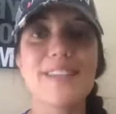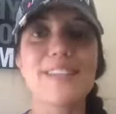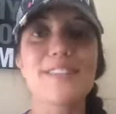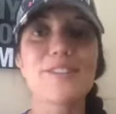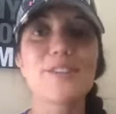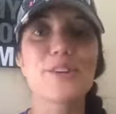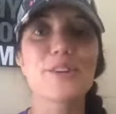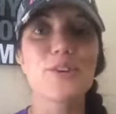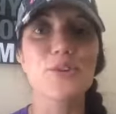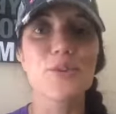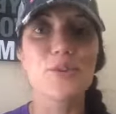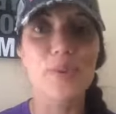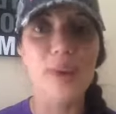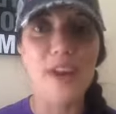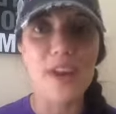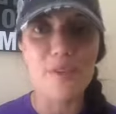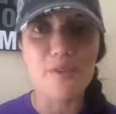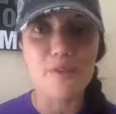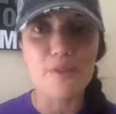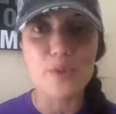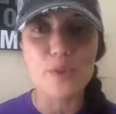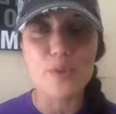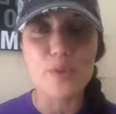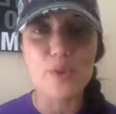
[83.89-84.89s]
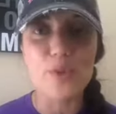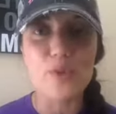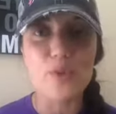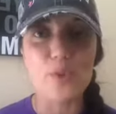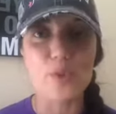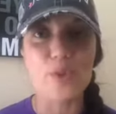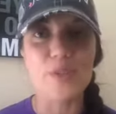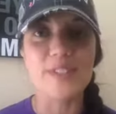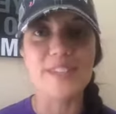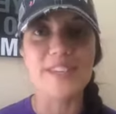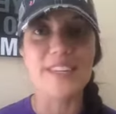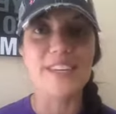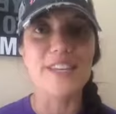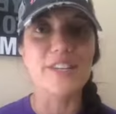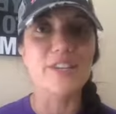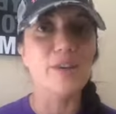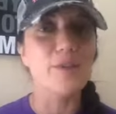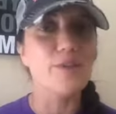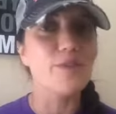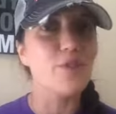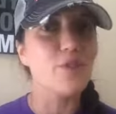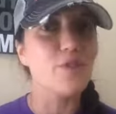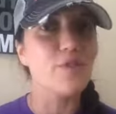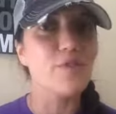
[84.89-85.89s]
It's a great fuel source.
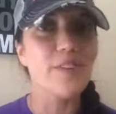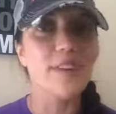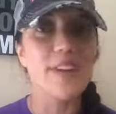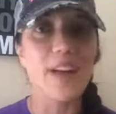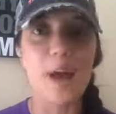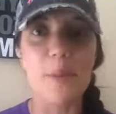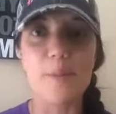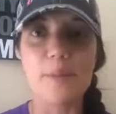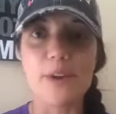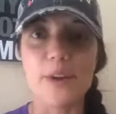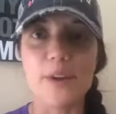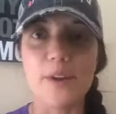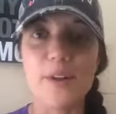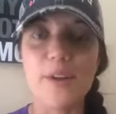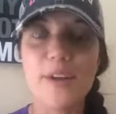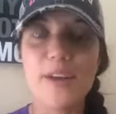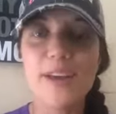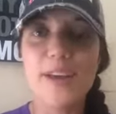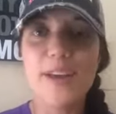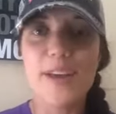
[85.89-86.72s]
Ketones are phenomenal.